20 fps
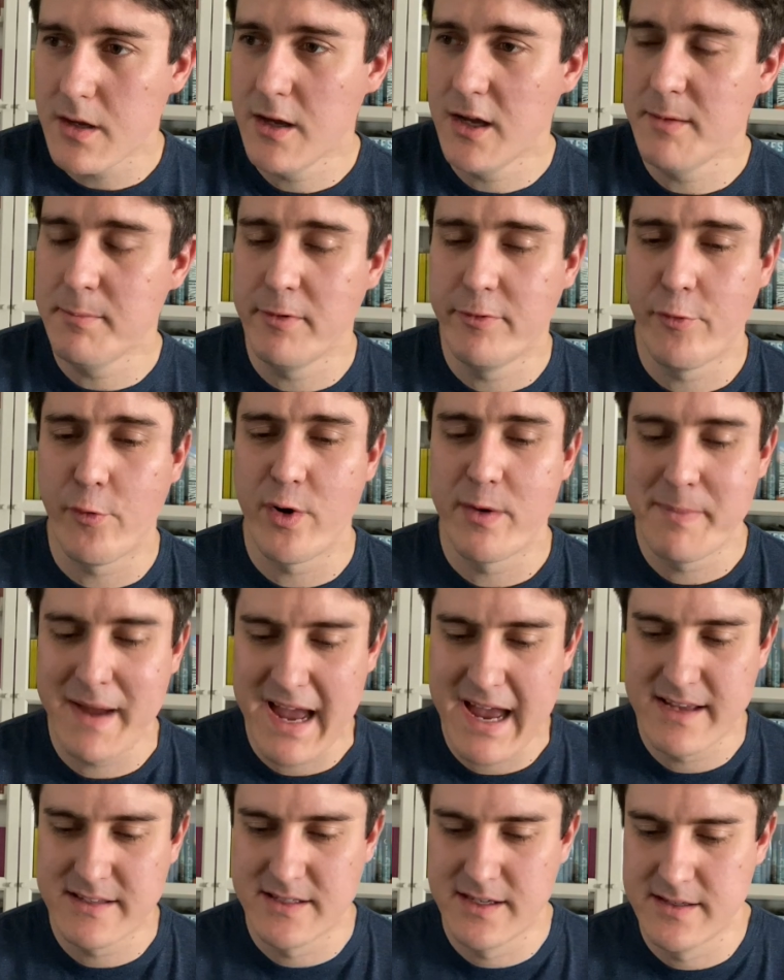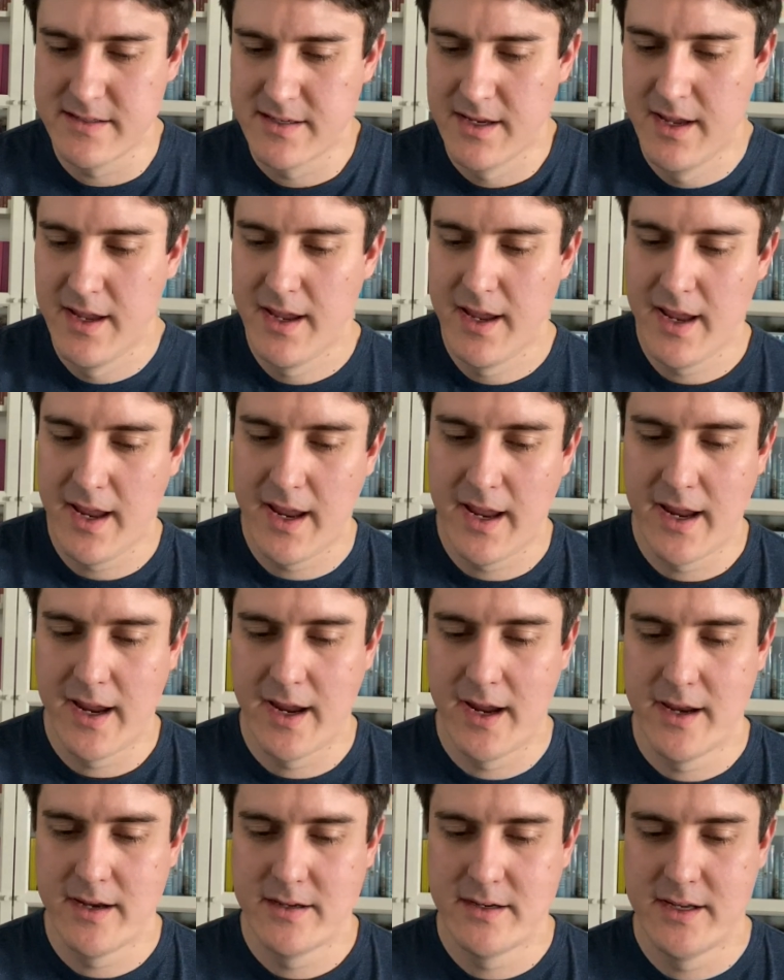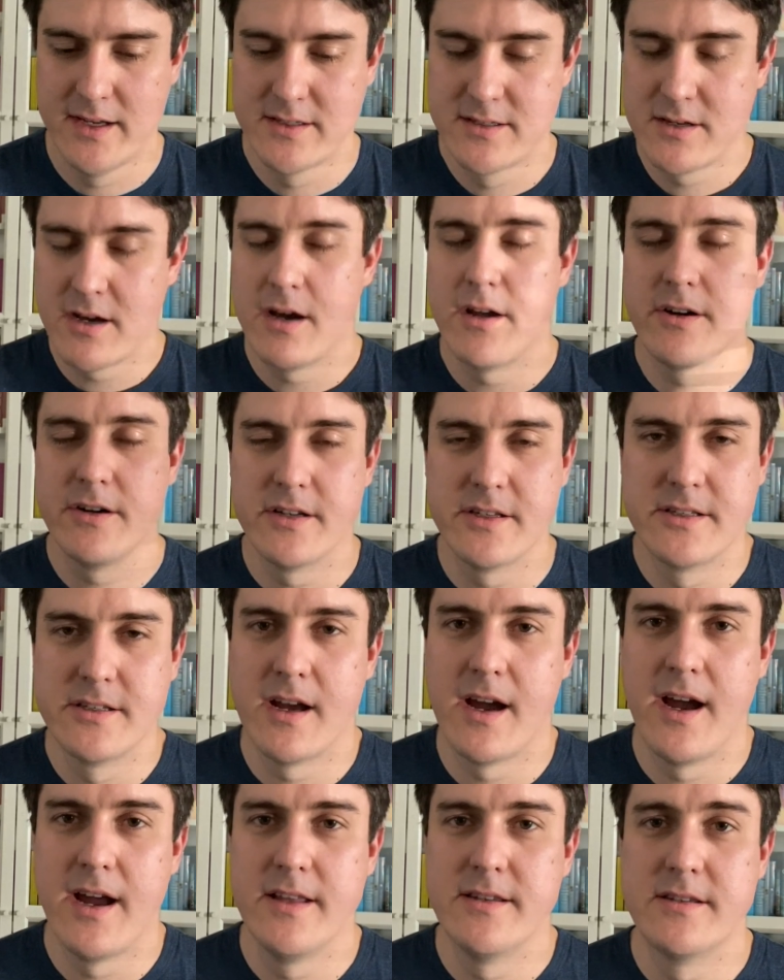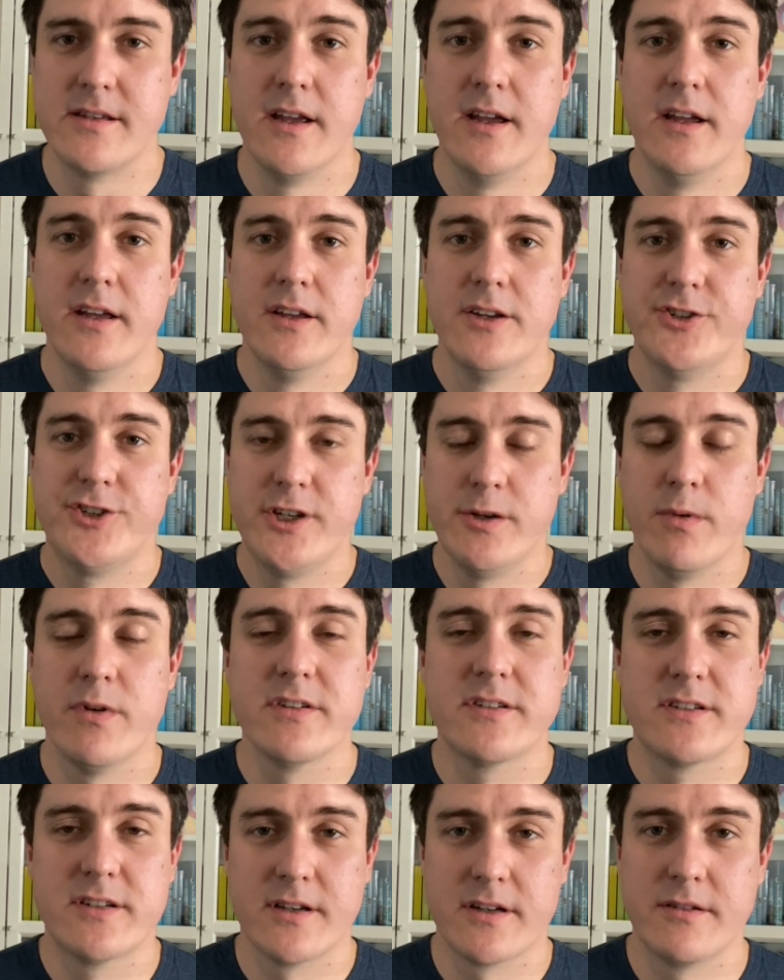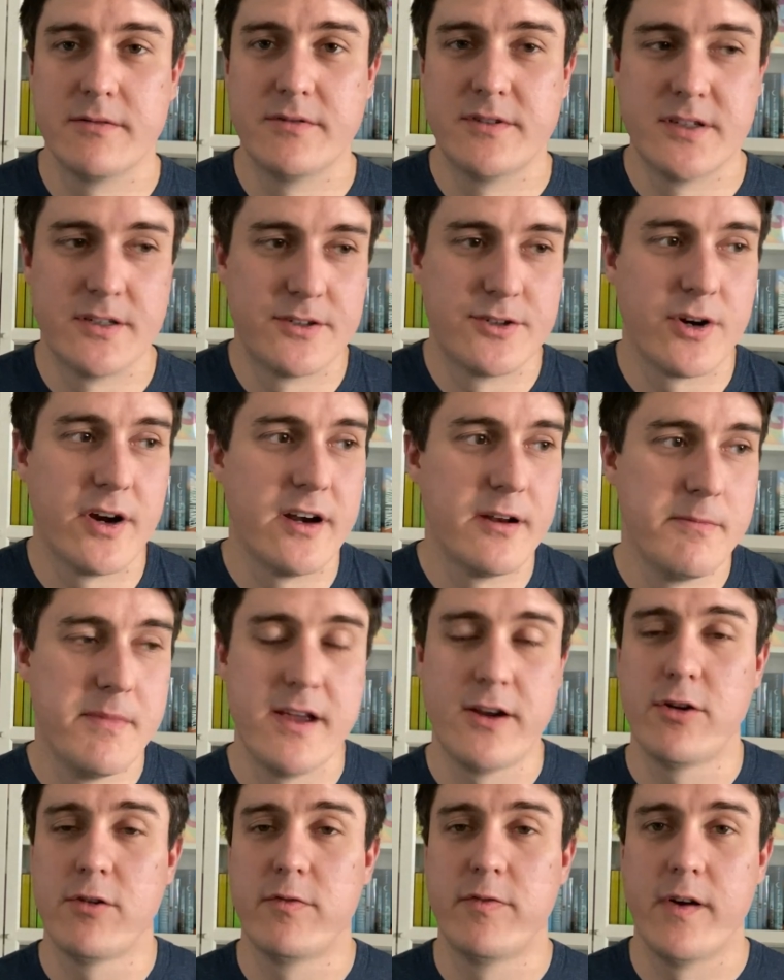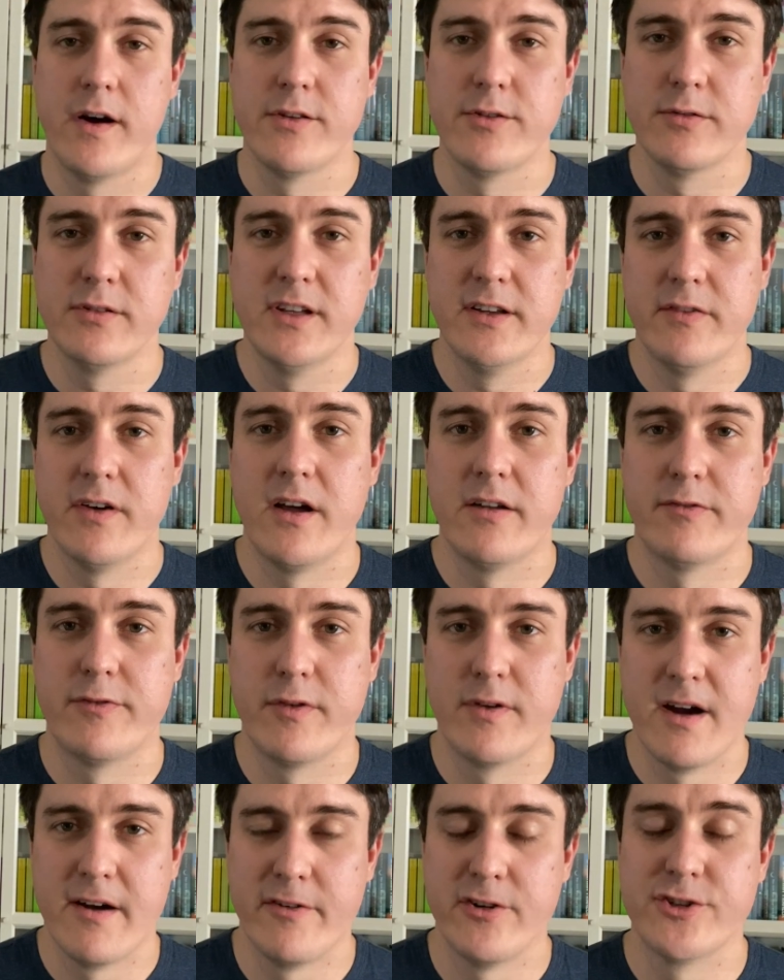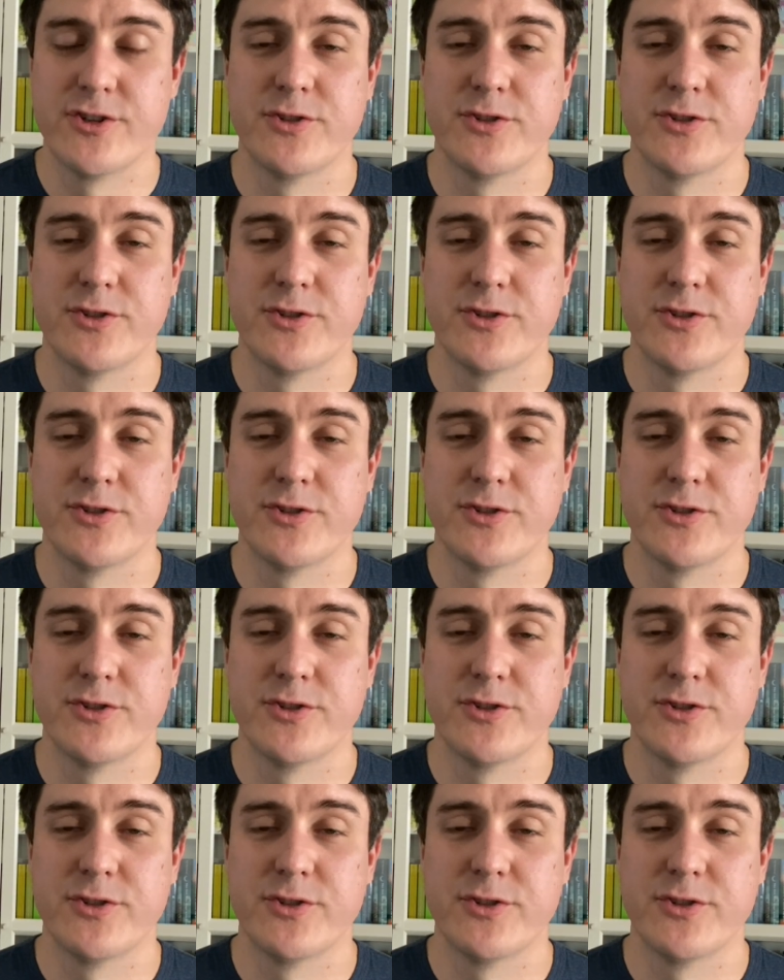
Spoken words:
before he passes. And his daughter decides she wants to try and make her father live on forever.